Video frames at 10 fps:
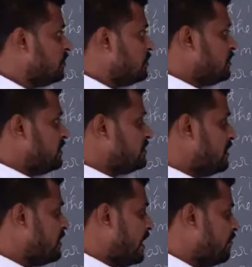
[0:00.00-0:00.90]
These
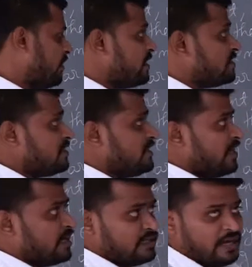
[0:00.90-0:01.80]
are the advantages. There
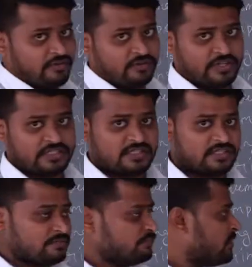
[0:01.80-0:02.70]
are 3
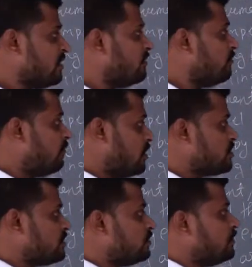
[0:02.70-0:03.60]
advantages.
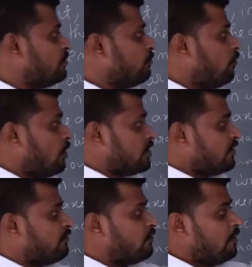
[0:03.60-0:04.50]
First,
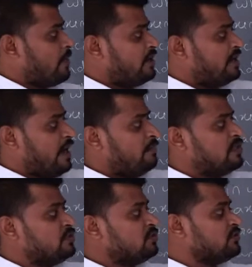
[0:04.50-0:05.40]
water from a dam
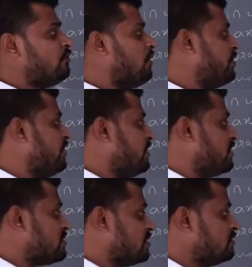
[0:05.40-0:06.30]
is used for
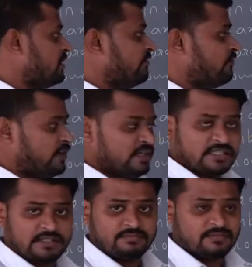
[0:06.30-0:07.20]
irrigation in
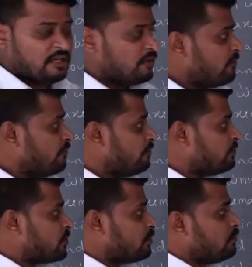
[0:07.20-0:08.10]
fields
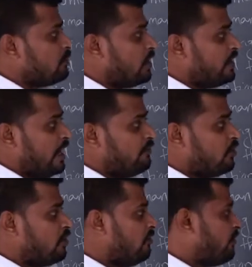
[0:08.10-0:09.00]
through a
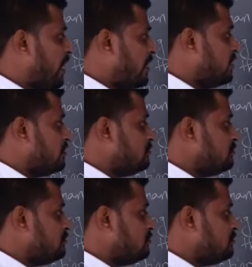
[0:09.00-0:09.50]
network of canal.